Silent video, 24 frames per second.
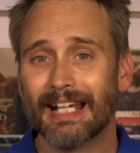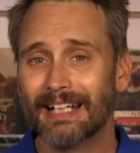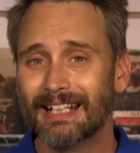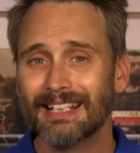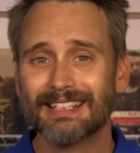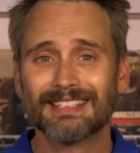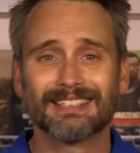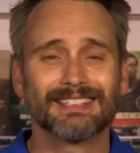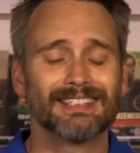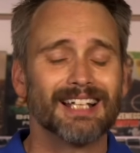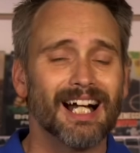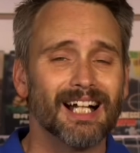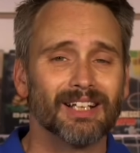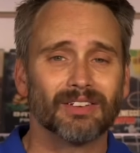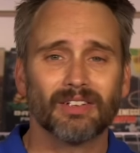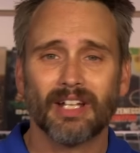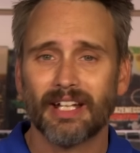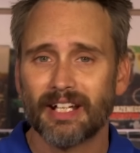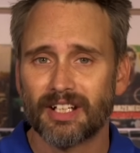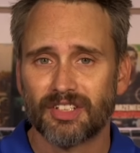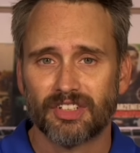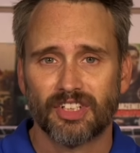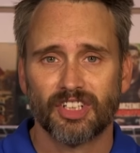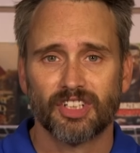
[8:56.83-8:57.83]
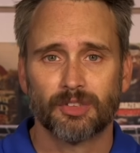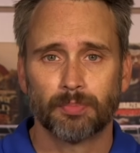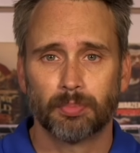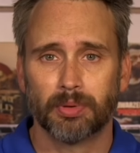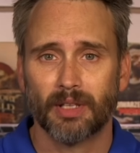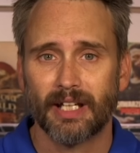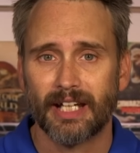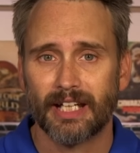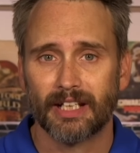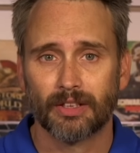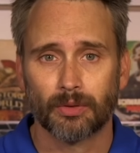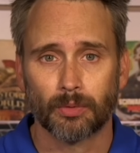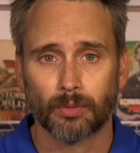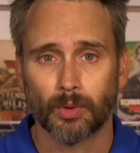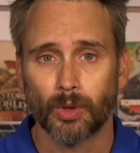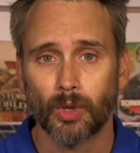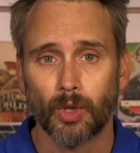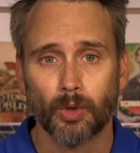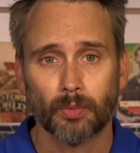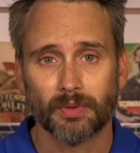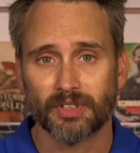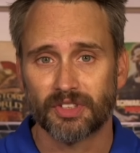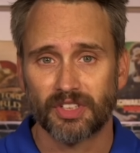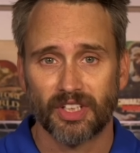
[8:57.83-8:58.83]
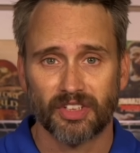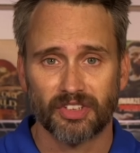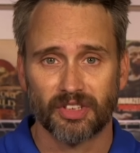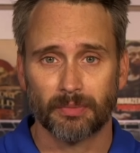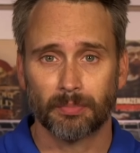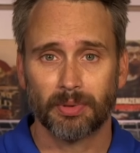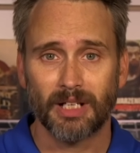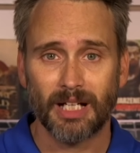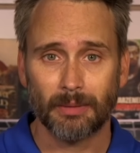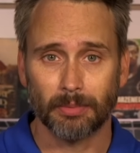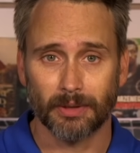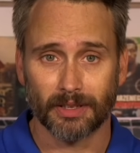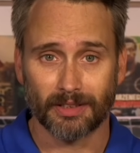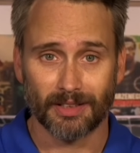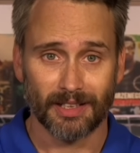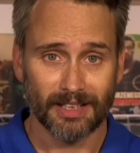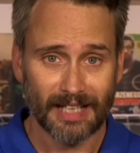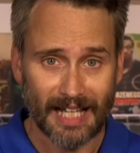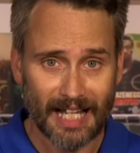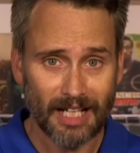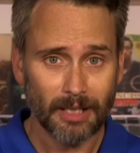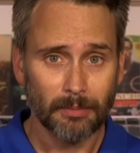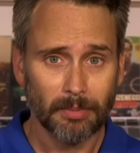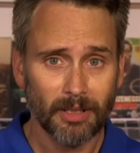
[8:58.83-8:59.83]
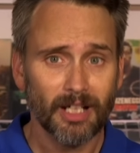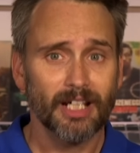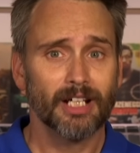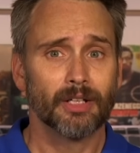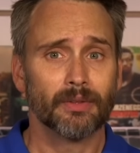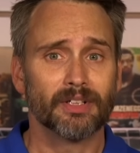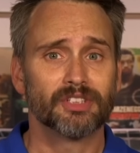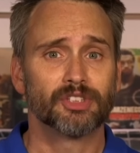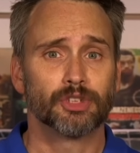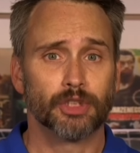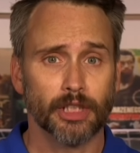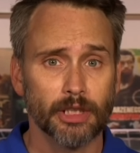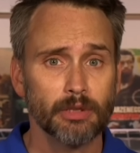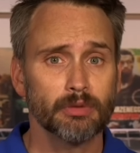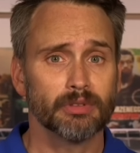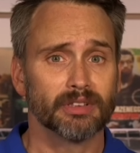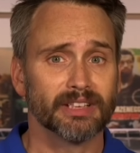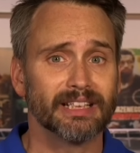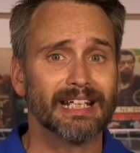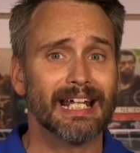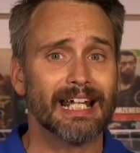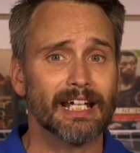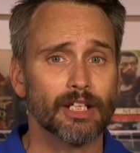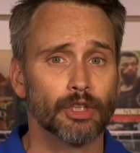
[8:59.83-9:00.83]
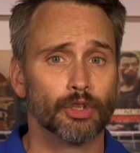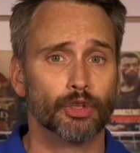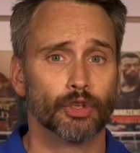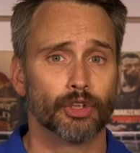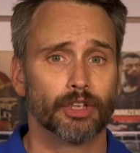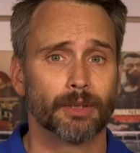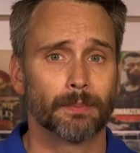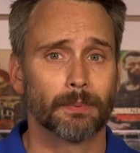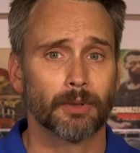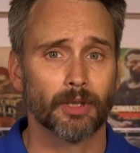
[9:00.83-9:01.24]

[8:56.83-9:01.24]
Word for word: And it's not like she's playing a role when she's in public. Like, Adebayo is genuinely a good